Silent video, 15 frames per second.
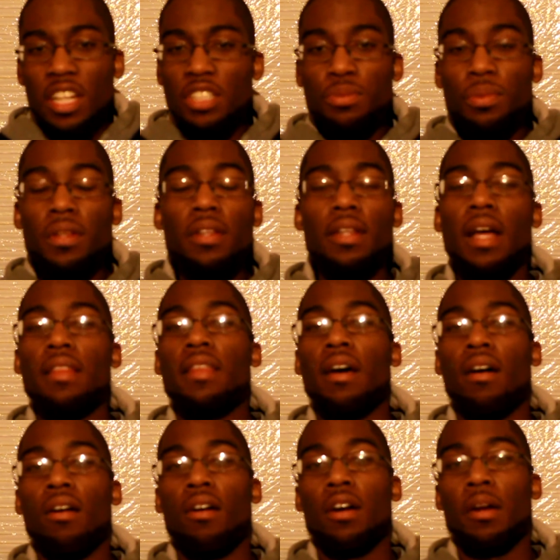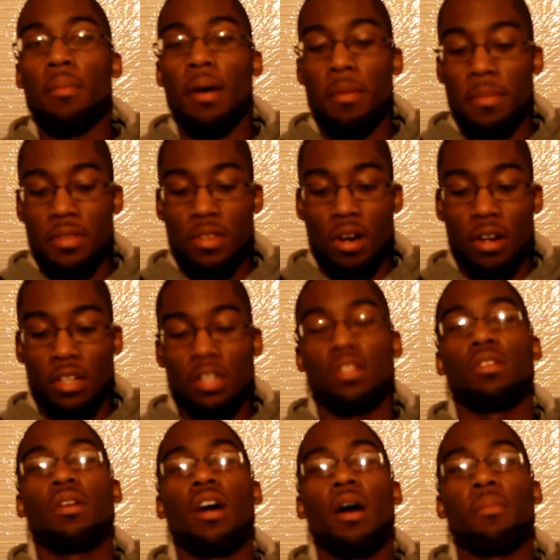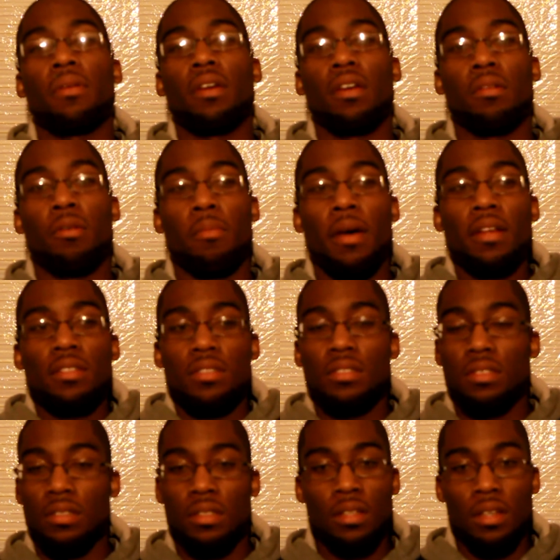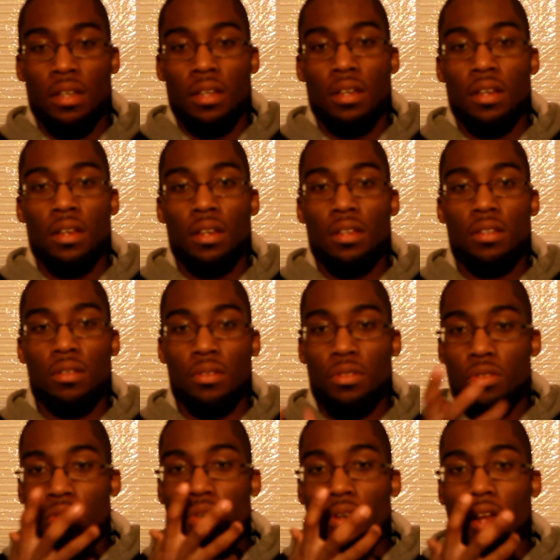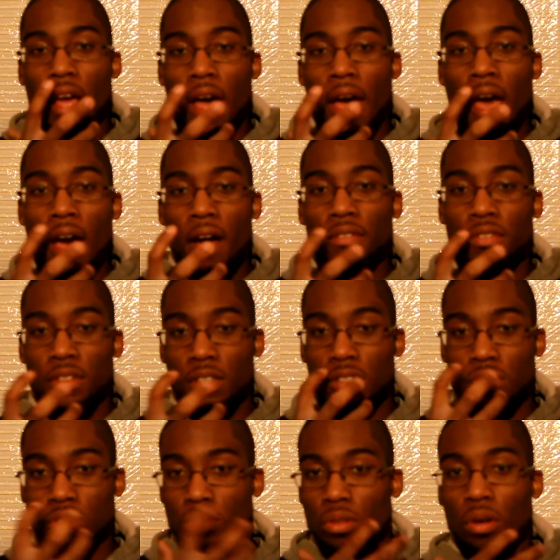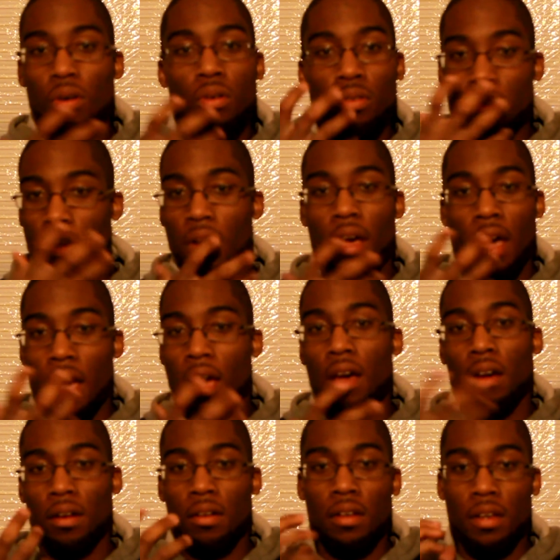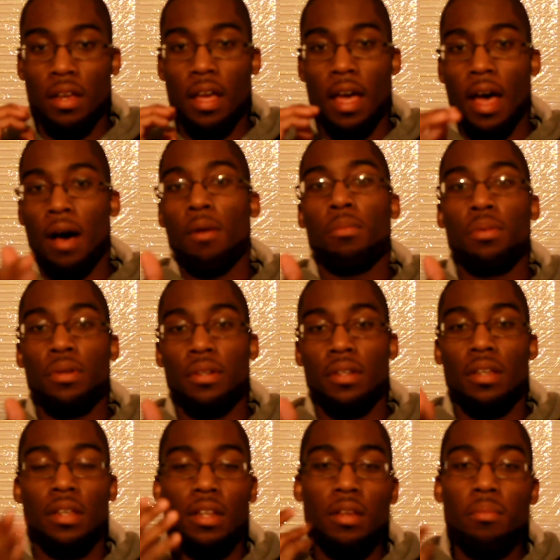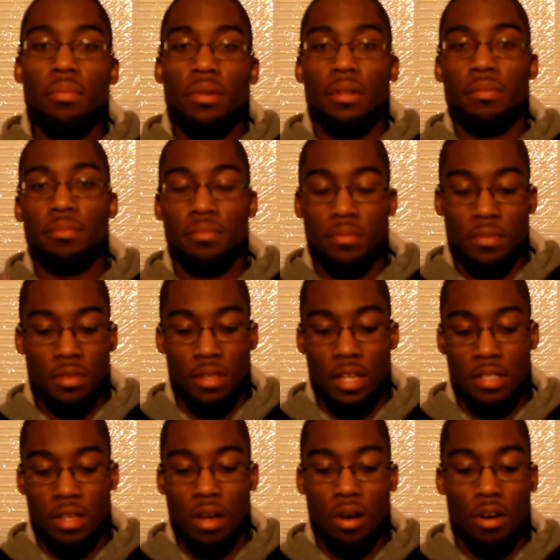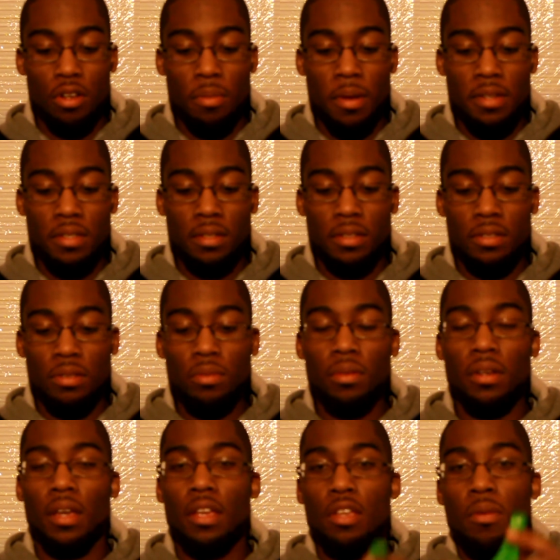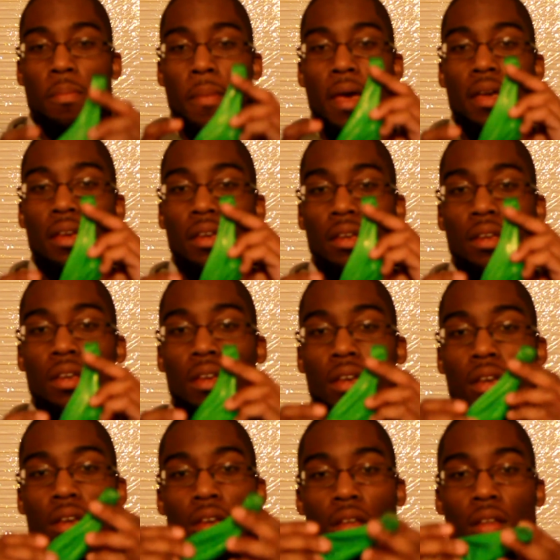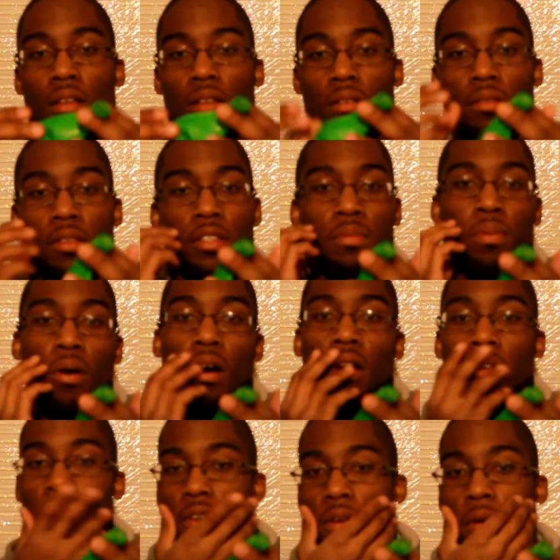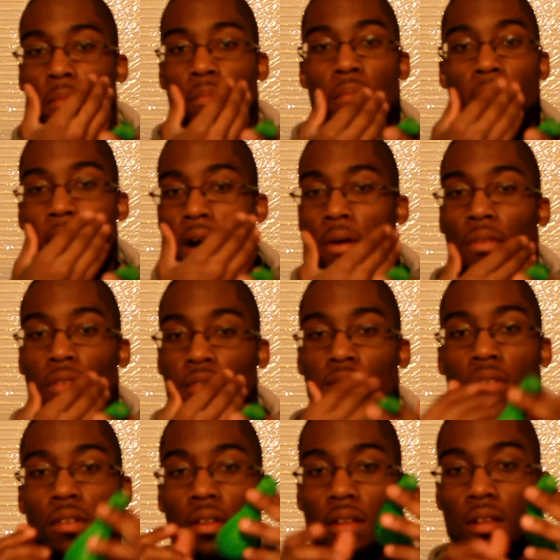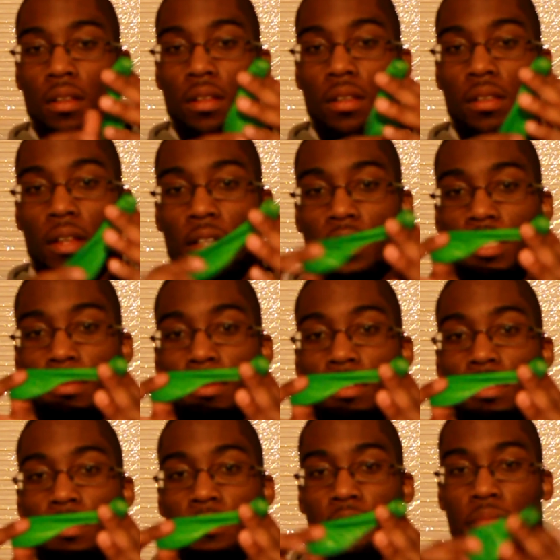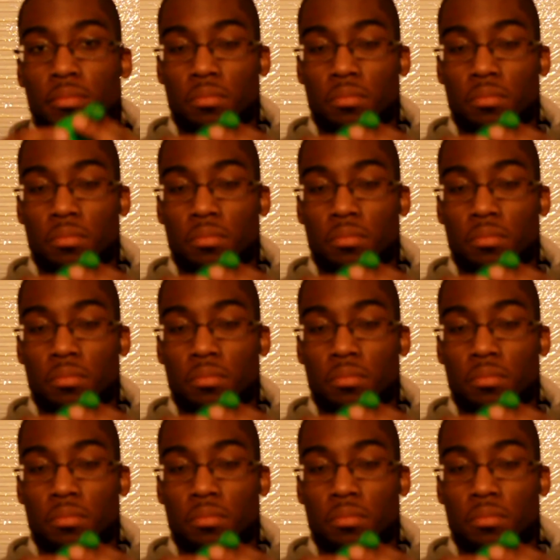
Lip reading: It's really not that hard. I might be talking a little complicated, but basically, you're gonna have to control your air output and input. That's all you're basically doing, and you're making this part of your mouth like this balloon.